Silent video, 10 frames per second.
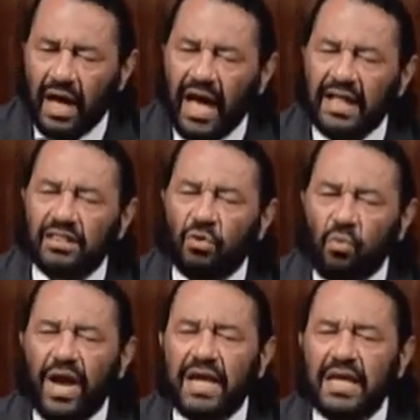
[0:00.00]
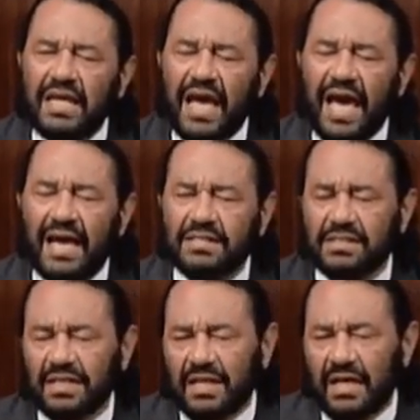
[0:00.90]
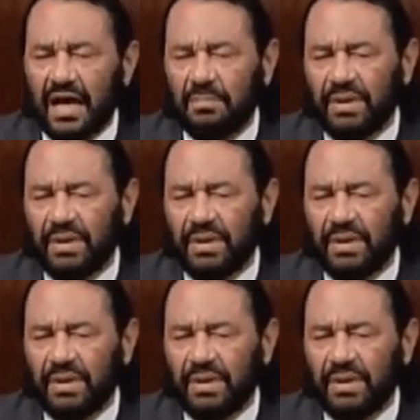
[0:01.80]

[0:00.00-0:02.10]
and the way he has uh,